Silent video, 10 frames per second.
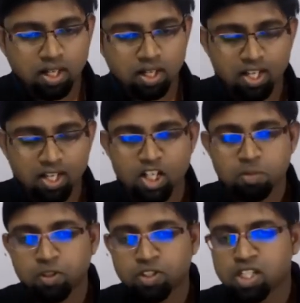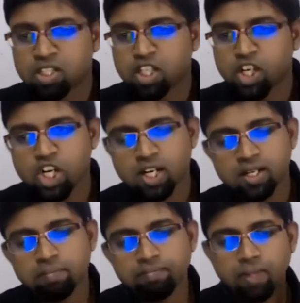I just put this
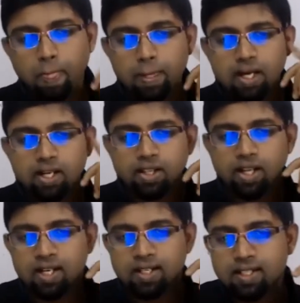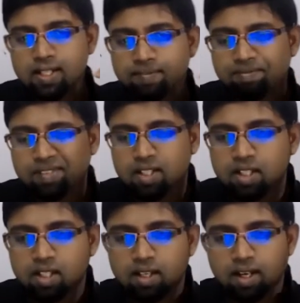session like
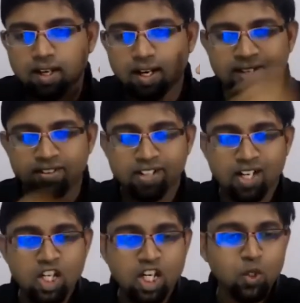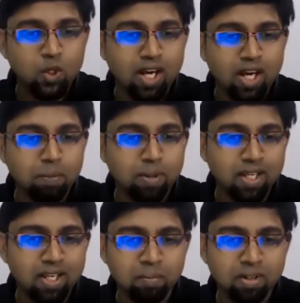an introduction to
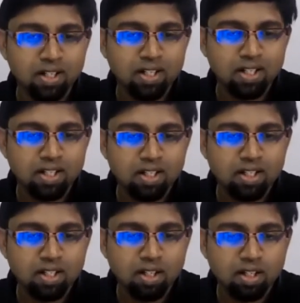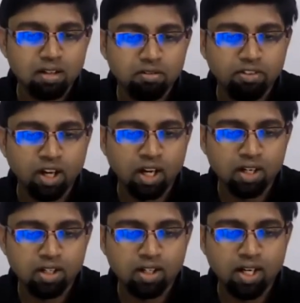Erpm. Well,
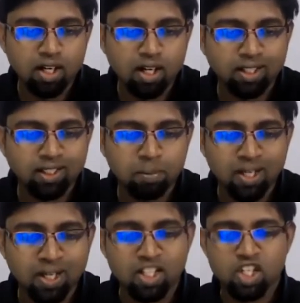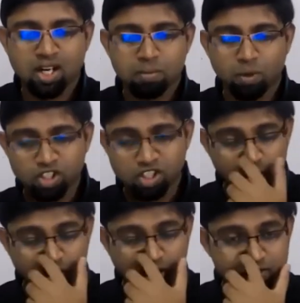I think by this time most of
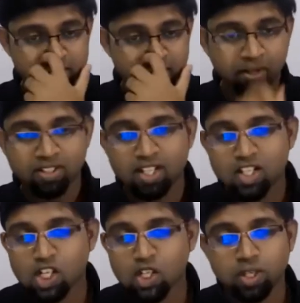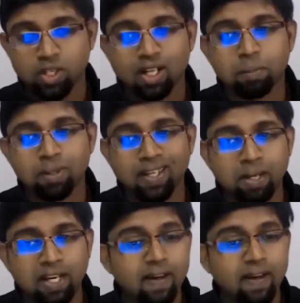you have some introduction to Erpm
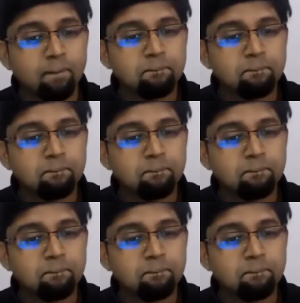anyway.